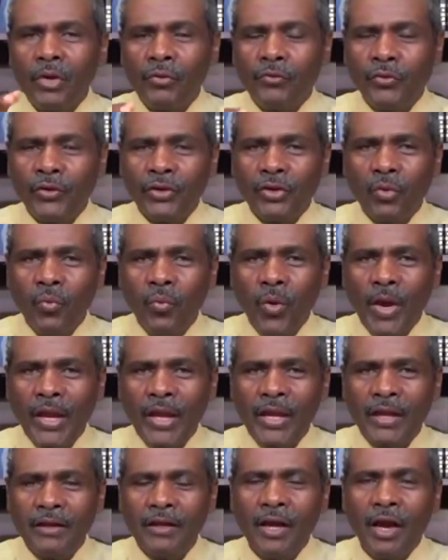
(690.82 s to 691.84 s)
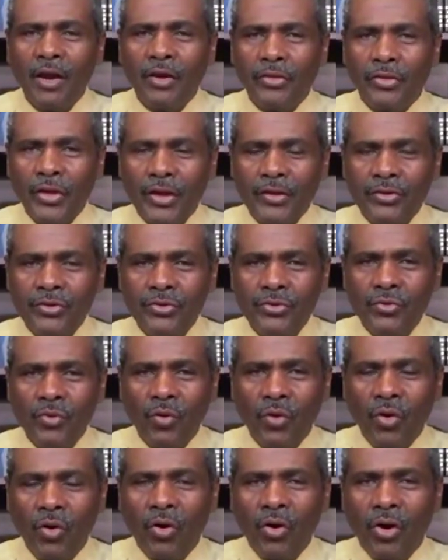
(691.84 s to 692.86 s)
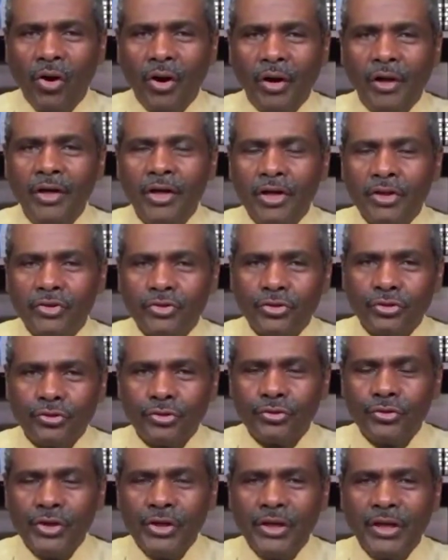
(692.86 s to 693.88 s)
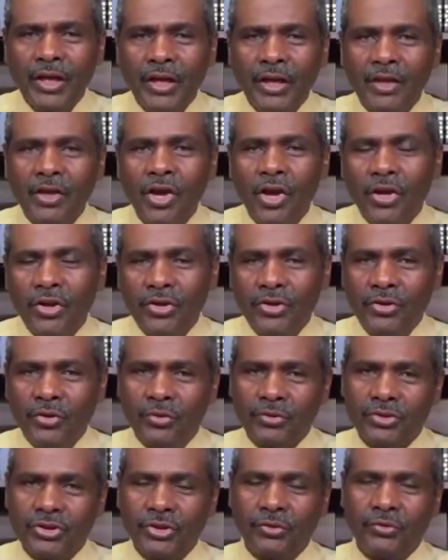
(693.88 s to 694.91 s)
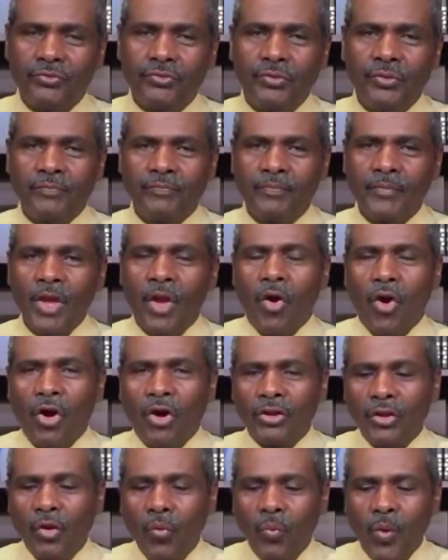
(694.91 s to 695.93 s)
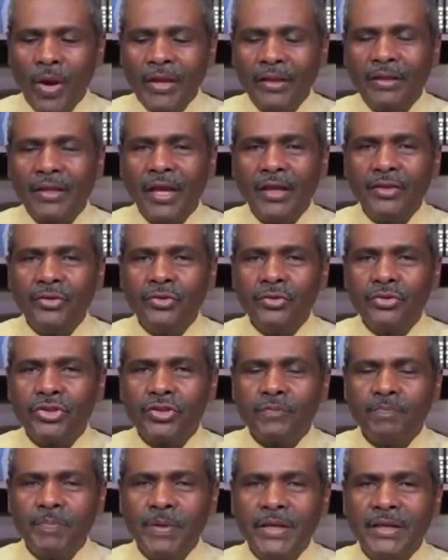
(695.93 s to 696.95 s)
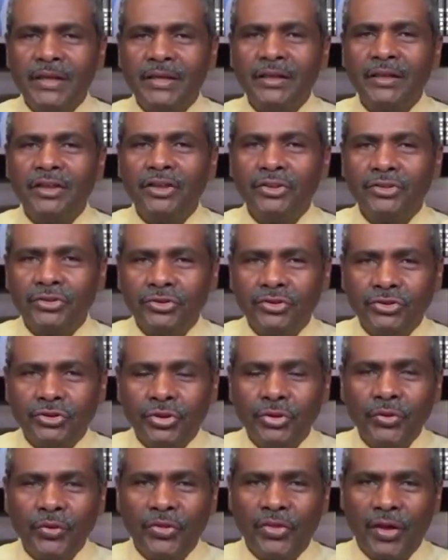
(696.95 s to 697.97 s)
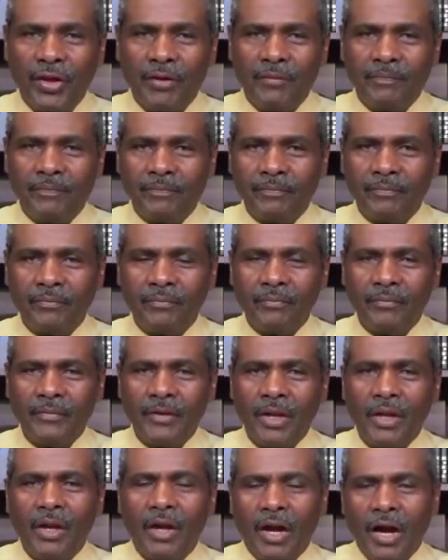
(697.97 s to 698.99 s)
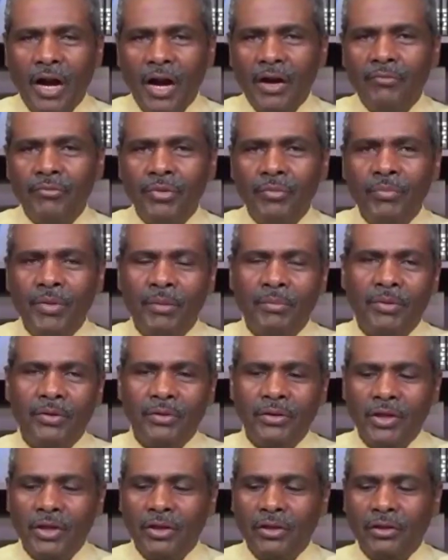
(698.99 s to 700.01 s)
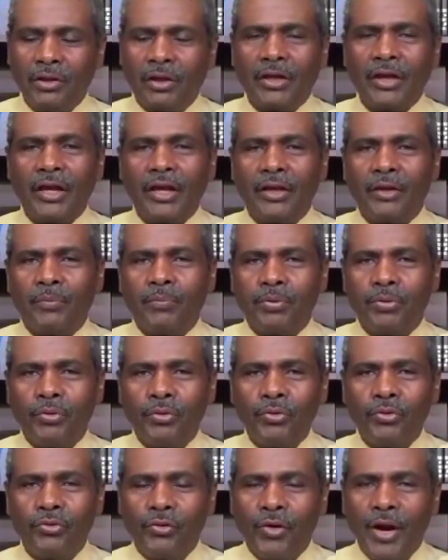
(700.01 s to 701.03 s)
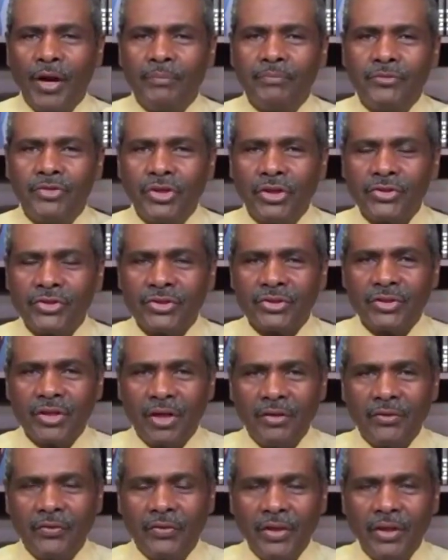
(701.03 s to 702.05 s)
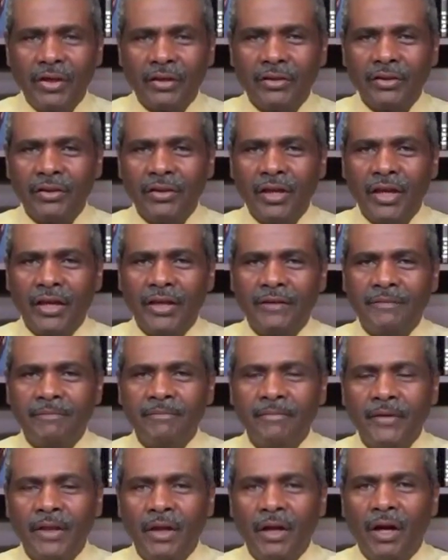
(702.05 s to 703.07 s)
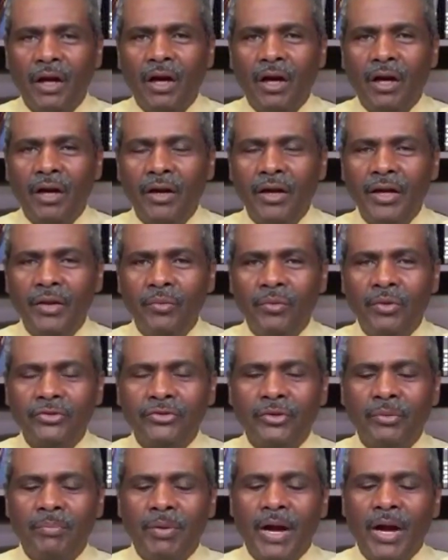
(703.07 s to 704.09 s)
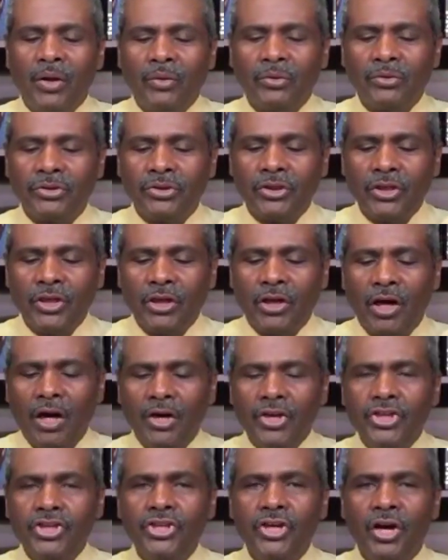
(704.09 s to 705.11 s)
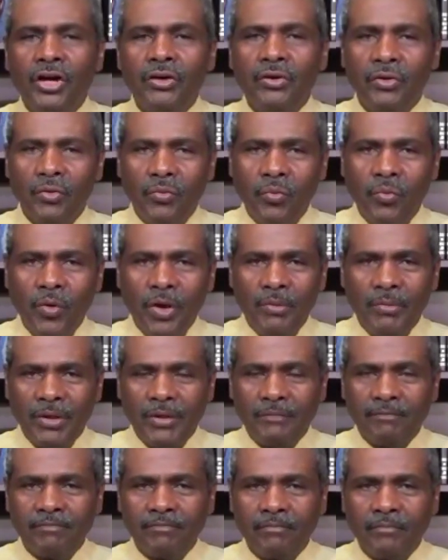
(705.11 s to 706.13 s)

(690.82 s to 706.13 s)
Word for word: for the way that you are treating your children or the way that you speak to them. I remember looking at a program just the other day. Uh, it was about uh, young women